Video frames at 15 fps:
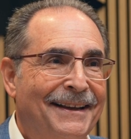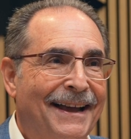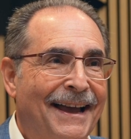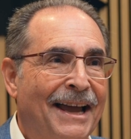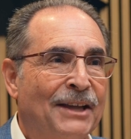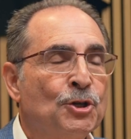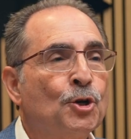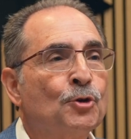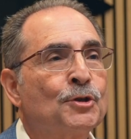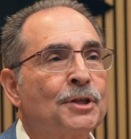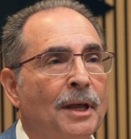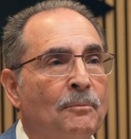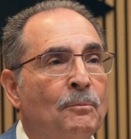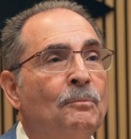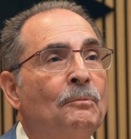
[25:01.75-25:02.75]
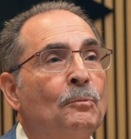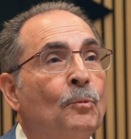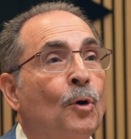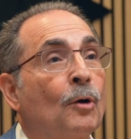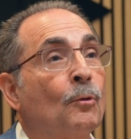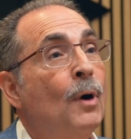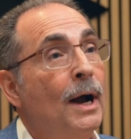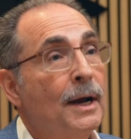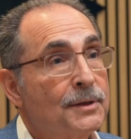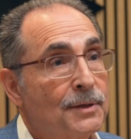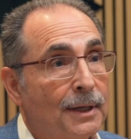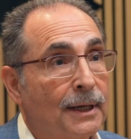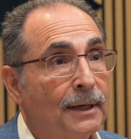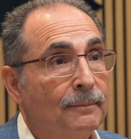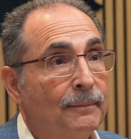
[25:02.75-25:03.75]
and use them more
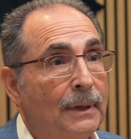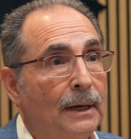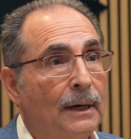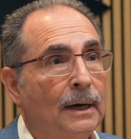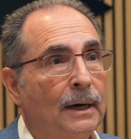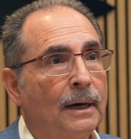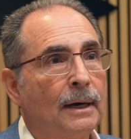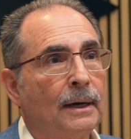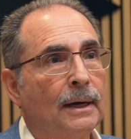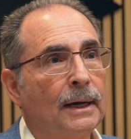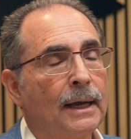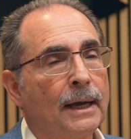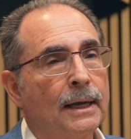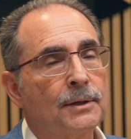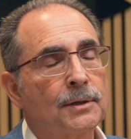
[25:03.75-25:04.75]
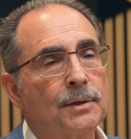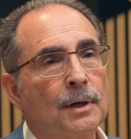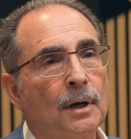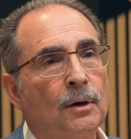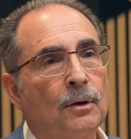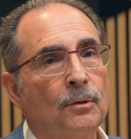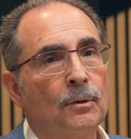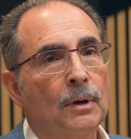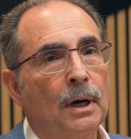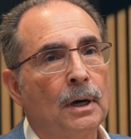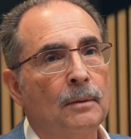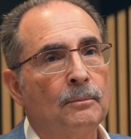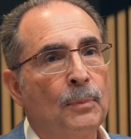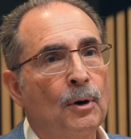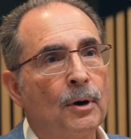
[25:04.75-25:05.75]
wisely. And
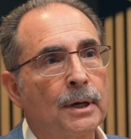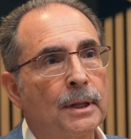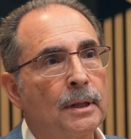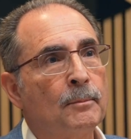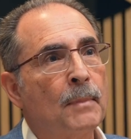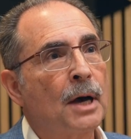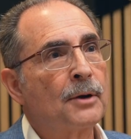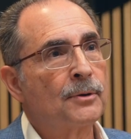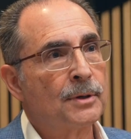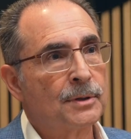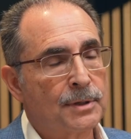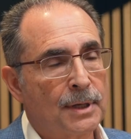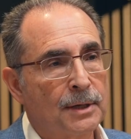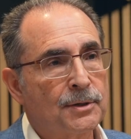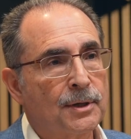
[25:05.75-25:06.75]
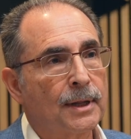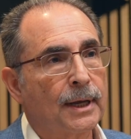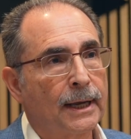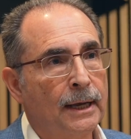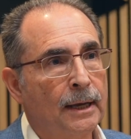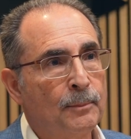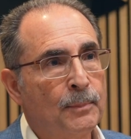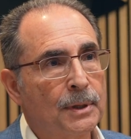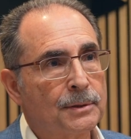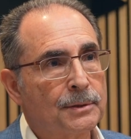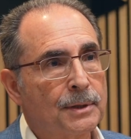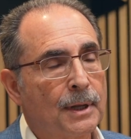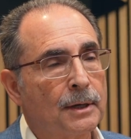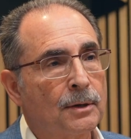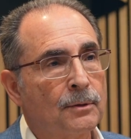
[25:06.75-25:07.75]
so part of the modernization of the
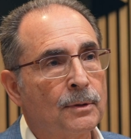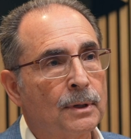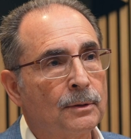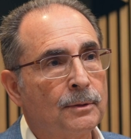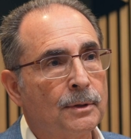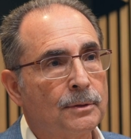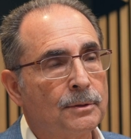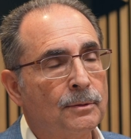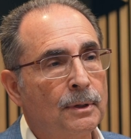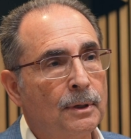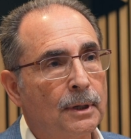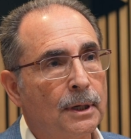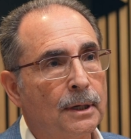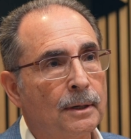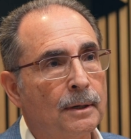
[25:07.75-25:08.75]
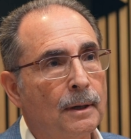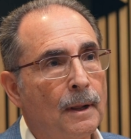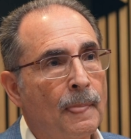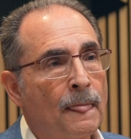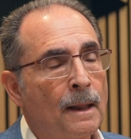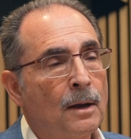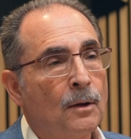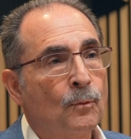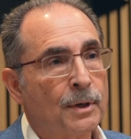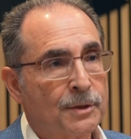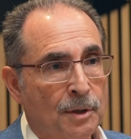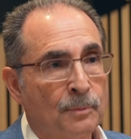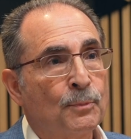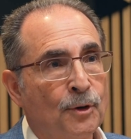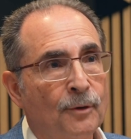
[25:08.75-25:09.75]
campus that you alluded to earlier was
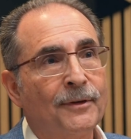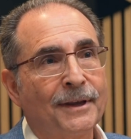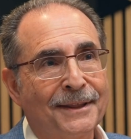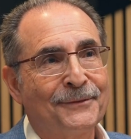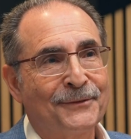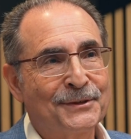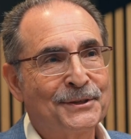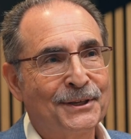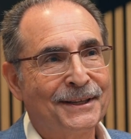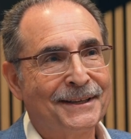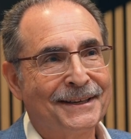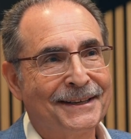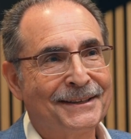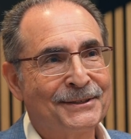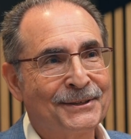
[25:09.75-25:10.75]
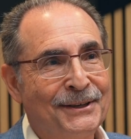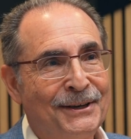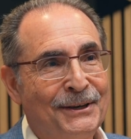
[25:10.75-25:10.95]
improving the facilities